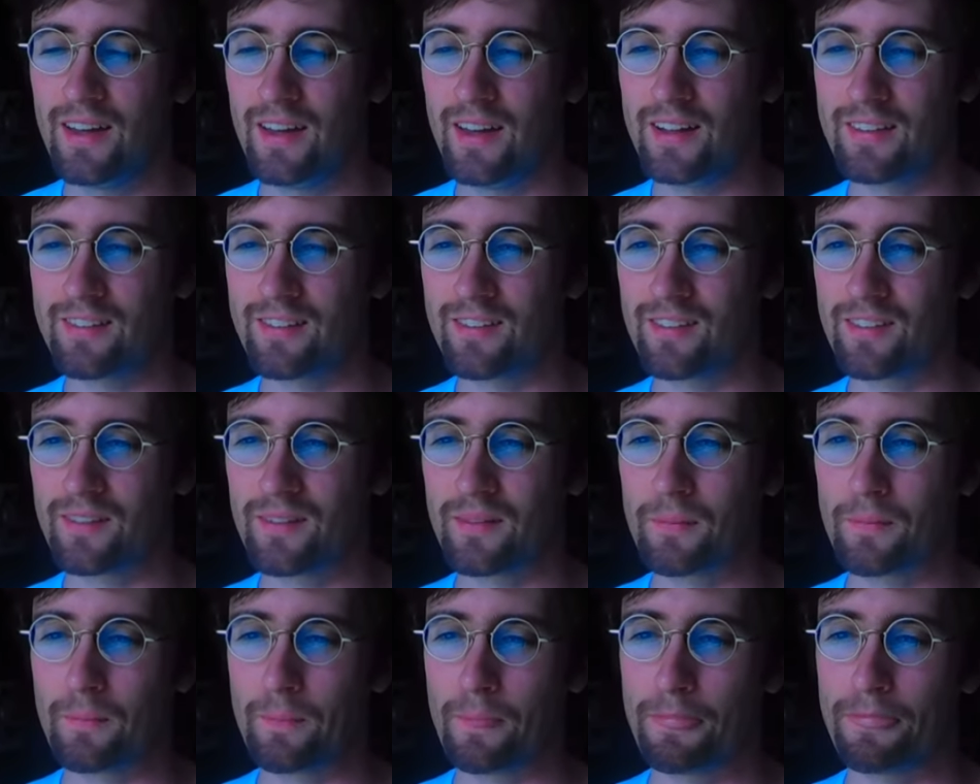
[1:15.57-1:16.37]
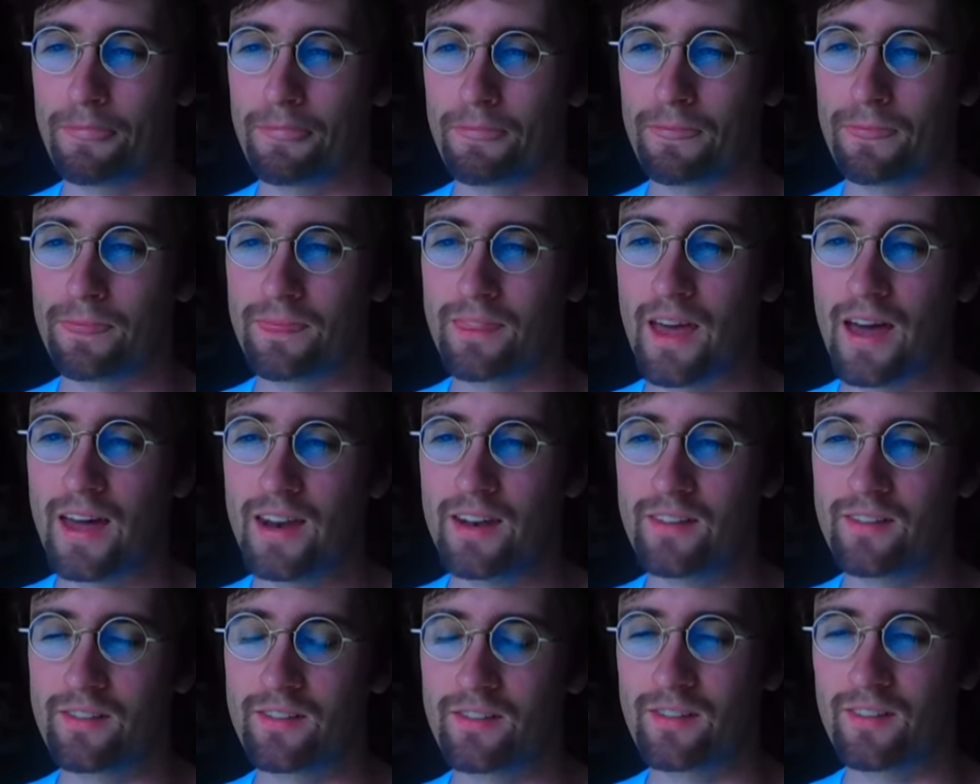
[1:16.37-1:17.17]
It's,
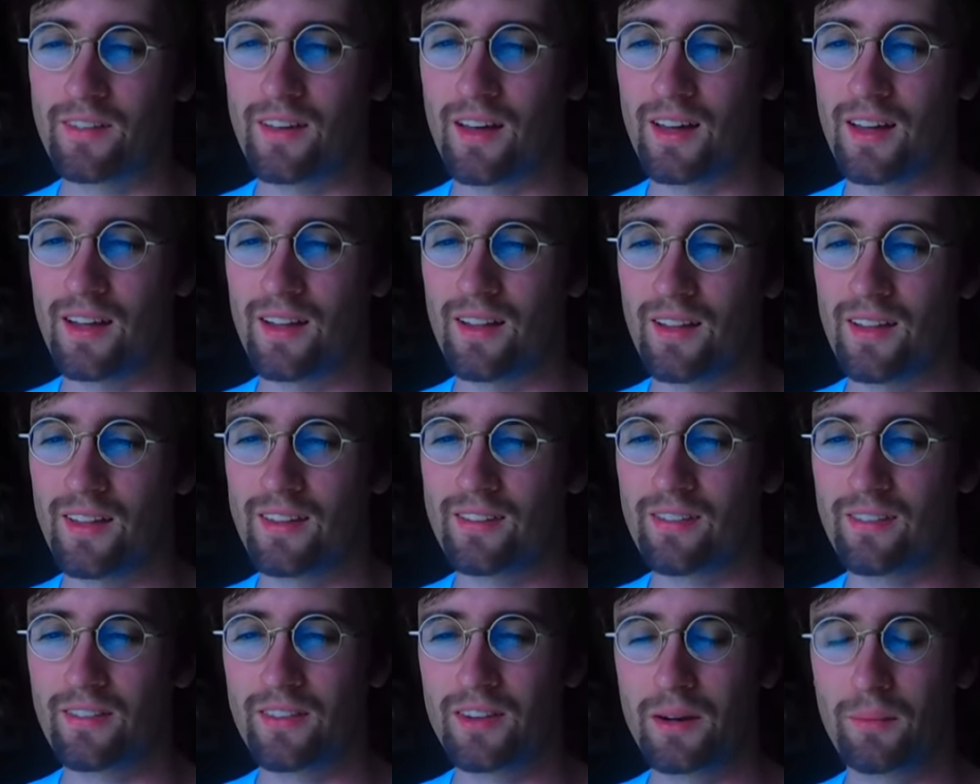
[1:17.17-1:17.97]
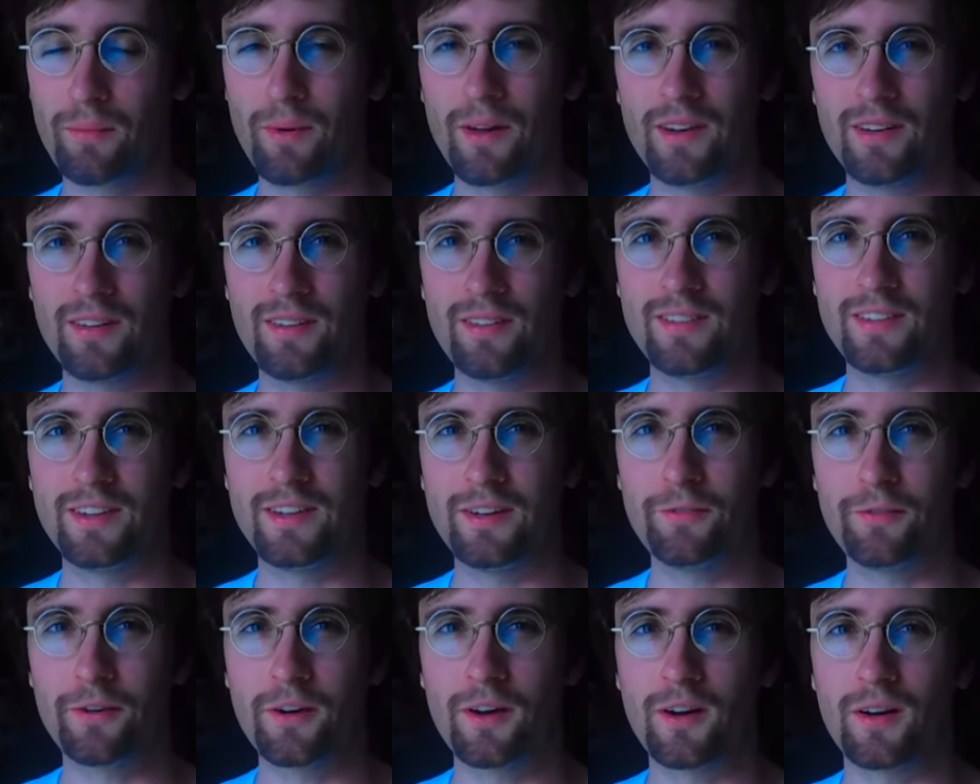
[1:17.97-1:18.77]
ten is, uh, is a little bit
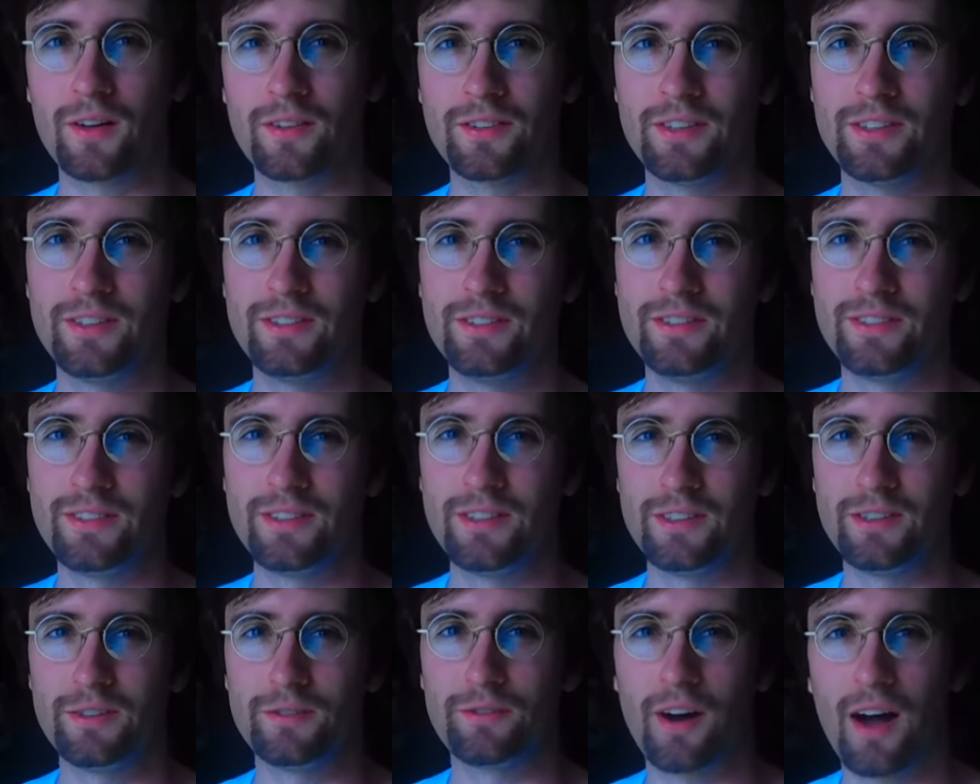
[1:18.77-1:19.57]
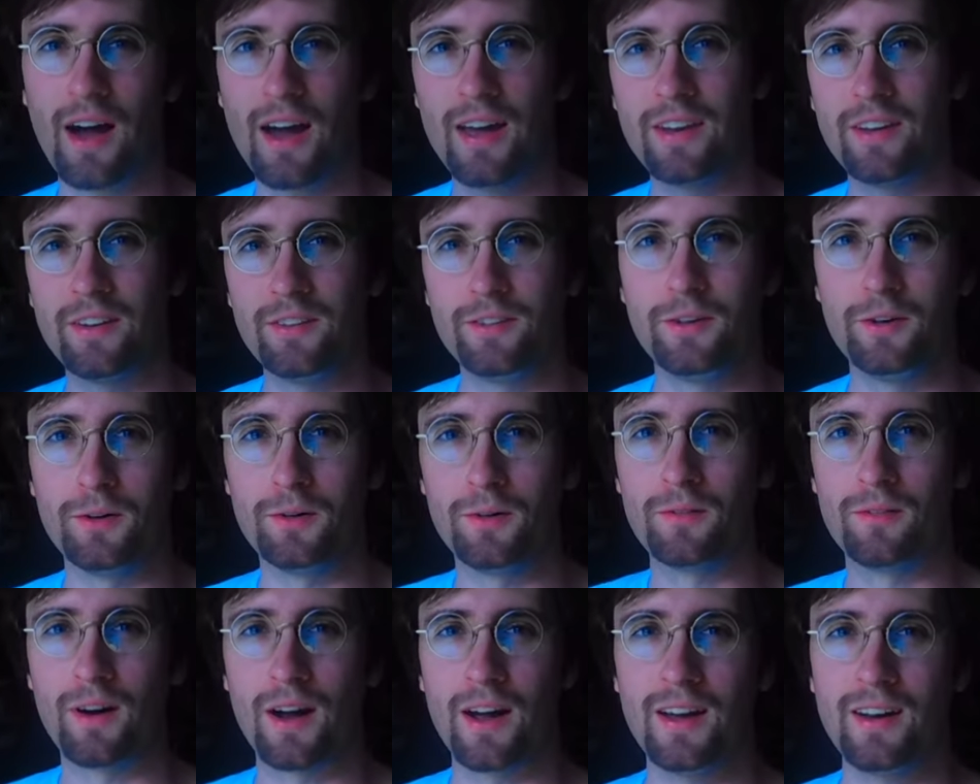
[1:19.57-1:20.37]
difficult to, to divide into,
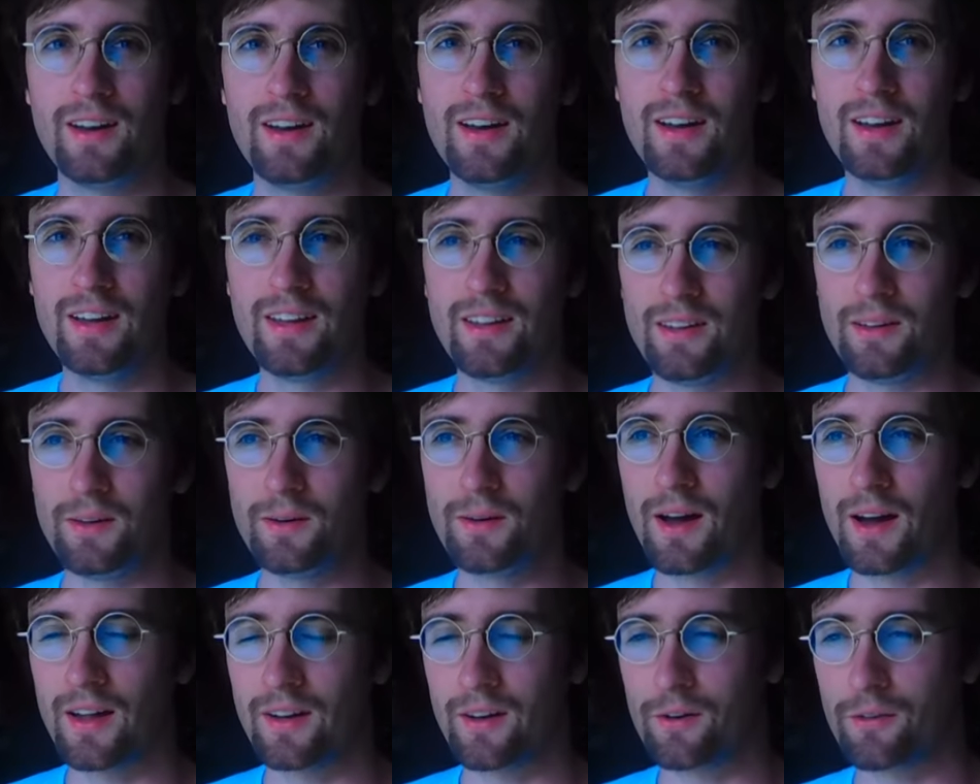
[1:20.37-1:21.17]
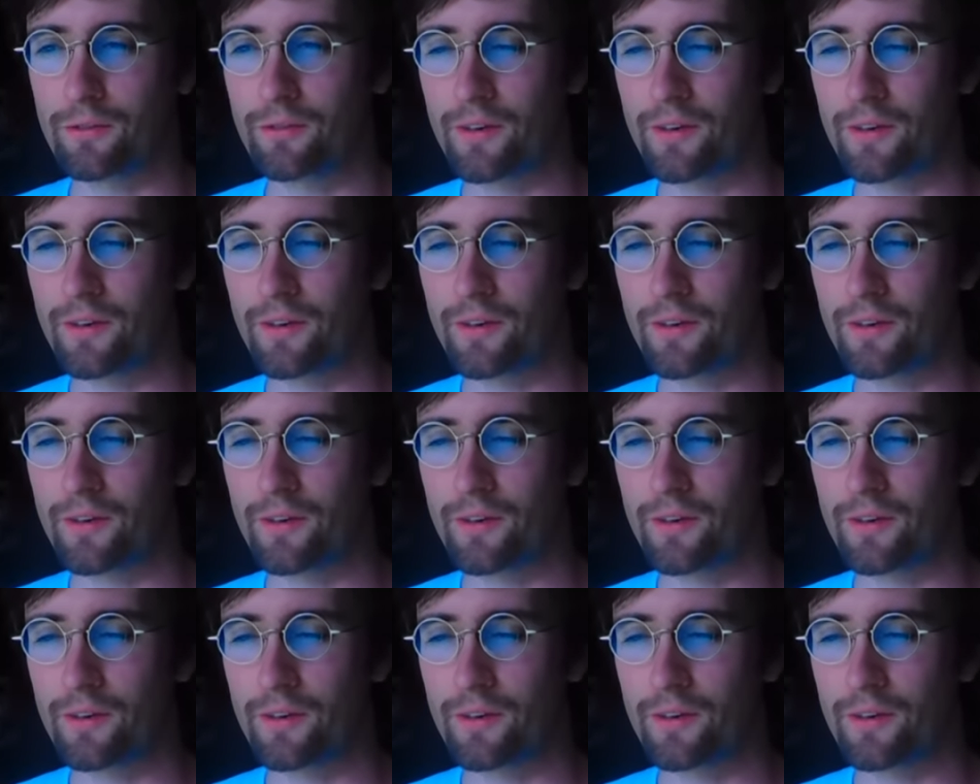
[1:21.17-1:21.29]
right? You got your